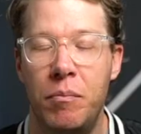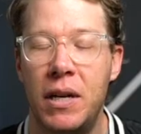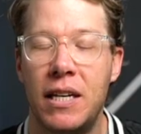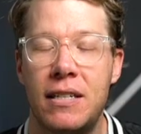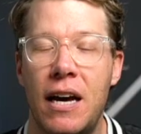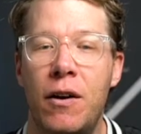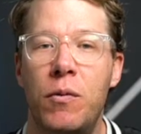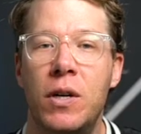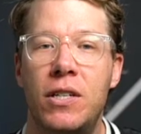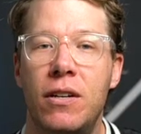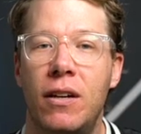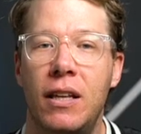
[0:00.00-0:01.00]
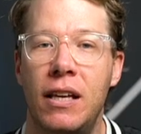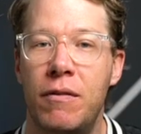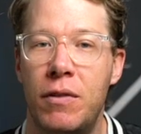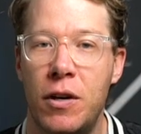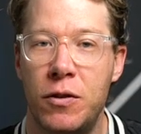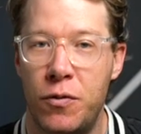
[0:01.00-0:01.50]
because I don't want you to
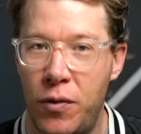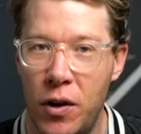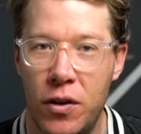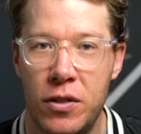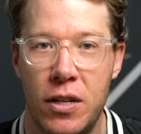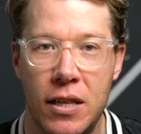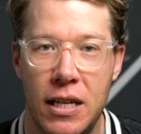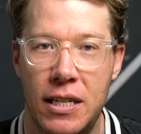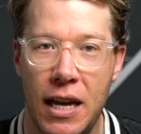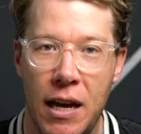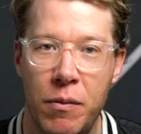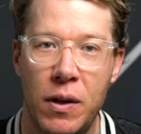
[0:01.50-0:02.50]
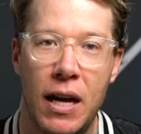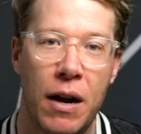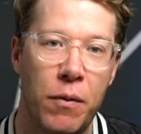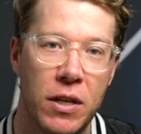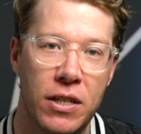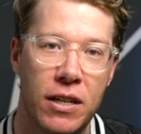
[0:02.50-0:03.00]
leave those photos on the table, and I
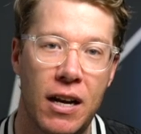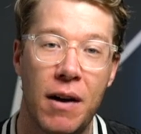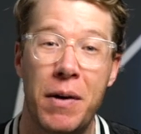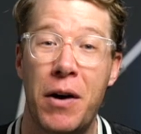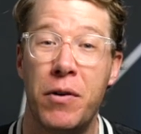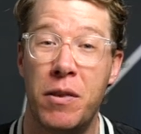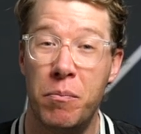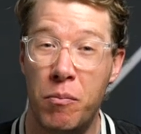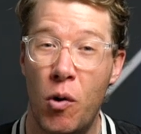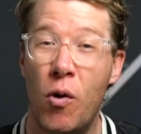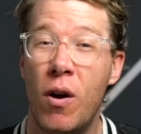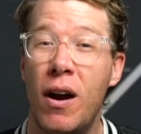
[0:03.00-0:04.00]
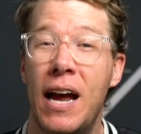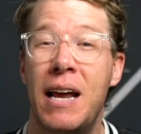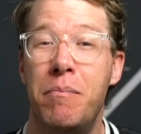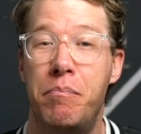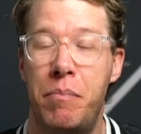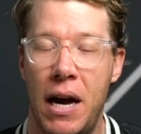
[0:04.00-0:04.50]
want you to come out with more
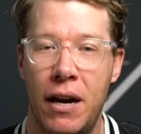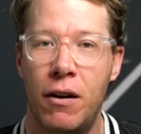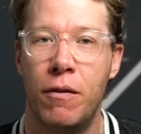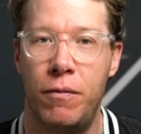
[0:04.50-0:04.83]
and better